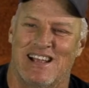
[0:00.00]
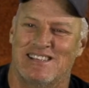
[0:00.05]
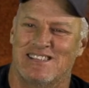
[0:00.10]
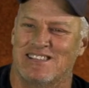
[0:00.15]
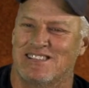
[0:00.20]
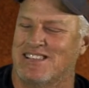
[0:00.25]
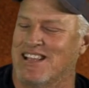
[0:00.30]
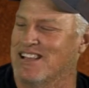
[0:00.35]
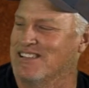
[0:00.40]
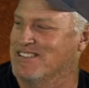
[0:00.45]

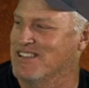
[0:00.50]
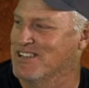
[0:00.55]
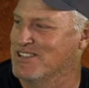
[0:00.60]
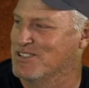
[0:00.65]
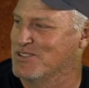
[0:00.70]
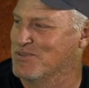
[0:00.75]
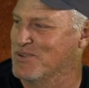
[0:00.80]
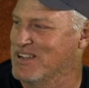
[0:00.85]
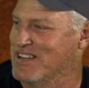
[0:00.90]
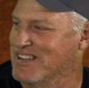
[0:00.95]
ISIS has
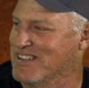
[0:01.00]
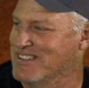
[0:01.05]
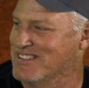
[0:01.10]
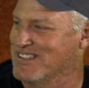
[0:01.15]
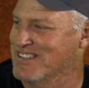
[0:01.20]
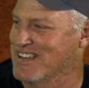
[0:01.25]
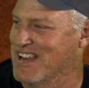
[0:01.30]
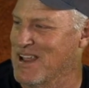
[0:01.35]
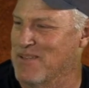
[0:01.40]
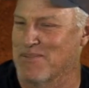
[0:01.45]
that sweet,
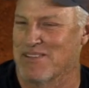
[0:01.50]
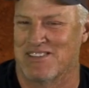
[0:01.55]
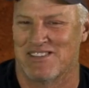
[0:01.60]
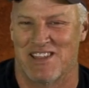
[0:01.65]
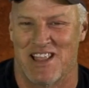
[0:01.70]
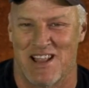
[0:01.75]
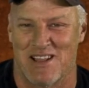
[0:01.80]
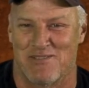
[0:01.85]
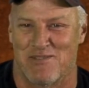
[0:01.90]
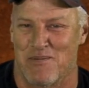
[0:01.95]
innocent name that
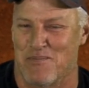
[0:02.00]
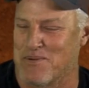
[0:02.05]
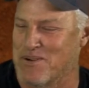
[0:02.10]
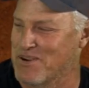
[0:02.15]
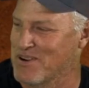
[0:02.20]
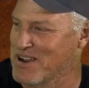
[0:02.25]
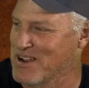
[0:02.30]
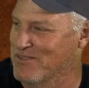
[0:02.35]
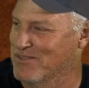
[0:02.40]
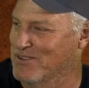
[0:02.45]
stands for
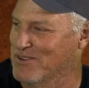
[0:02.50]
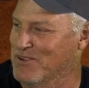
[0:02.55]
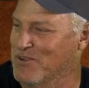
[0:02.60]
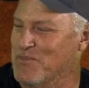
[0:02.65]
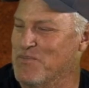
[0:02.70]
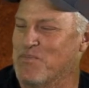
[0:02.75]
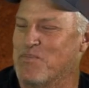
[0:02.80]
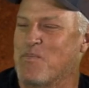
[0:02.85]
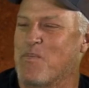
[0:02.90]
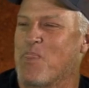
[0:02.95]
pure
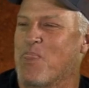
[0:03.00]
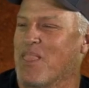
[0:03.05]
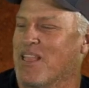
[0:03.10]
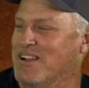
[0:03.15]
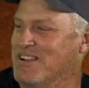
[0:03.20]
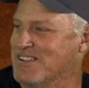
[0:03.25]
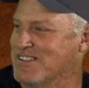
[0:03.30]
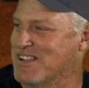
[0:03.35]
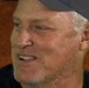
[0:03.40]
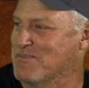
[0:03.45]
evil,
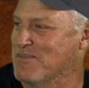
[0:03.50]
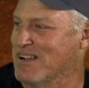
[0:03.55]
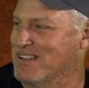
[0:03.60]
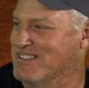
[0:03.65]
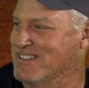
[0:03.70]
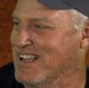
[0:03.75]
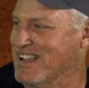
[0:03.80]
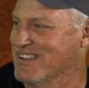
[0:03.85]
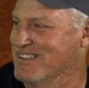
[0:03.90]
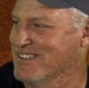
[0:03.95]
just like
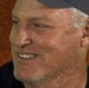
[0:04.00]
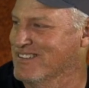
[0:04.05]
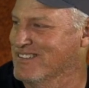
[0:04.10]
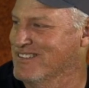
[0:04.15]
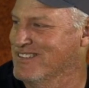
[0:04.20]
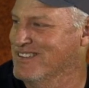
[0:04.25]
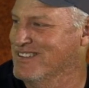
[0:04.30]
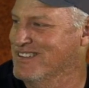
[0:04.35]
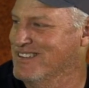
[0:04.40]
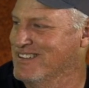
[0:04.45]
Monsanto.
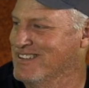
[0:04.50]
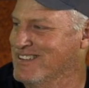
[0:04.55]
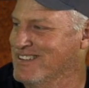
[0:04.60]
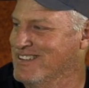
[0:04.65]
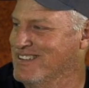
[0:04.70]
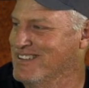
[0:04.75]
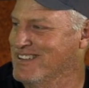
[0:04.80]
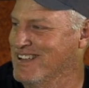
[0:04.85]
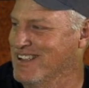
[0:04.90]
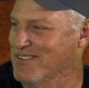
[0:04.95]

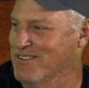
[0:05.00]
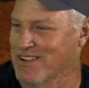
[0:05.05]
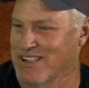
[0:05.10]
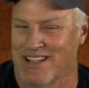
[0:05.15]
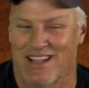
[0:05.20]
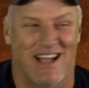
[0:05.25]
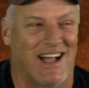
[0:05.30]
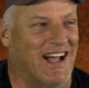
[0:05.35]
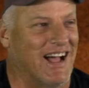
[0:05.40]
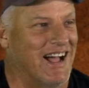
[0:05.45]

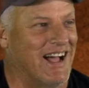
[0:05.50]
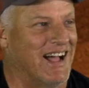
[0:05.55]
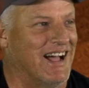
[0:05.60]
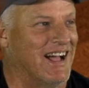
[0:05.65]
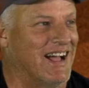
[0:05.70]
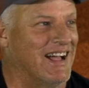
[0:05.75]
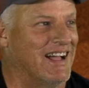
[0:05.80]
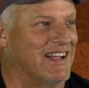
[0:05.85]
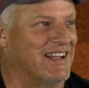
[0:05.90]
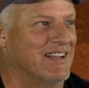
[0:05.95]
Anyway,
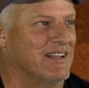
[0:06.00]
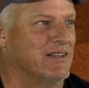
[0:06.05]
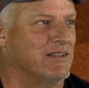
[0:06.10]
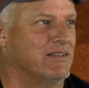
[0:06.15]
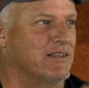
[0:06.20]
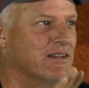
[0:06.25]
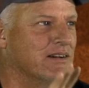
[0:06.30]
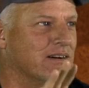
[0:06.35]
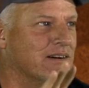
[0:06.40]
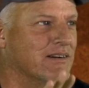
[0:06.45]

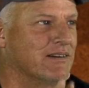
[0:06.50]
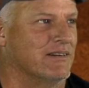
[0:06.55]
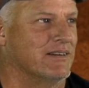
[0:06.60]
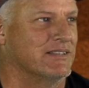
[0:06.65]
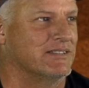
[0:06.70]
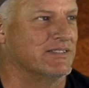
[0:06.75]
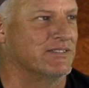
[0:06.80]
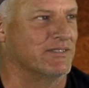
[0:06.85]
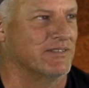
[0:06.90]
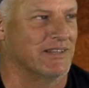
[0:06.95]
no,
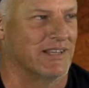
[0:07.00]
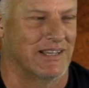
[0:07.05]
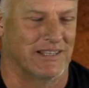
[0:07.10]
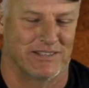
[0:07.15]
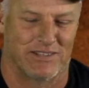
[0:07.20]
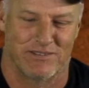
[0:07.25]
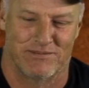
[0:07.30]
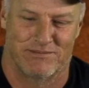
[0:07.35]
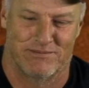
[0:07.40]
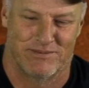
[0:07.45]
it's too
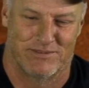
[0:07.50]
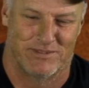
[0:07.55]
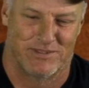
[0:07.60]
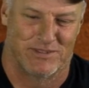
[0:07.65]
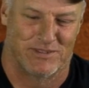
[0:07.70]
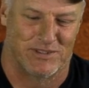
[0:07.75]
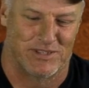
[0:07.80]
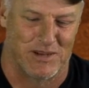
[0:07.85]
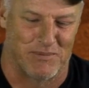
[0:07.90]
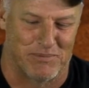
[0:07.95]
late. The
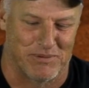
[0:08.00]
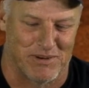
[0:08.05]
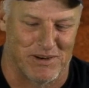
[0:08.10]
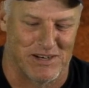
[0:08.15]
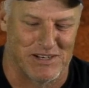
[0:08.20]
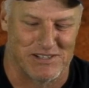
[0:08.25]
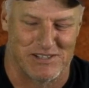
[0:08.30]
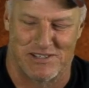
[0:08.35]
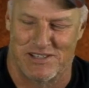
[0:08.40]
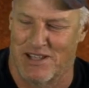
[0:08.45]
ship
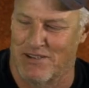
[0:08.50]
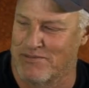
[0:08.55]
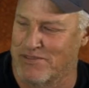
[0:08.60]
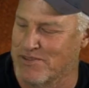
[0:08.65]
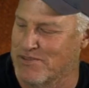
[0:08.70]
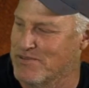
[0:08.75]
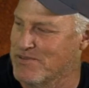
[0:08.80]
already left.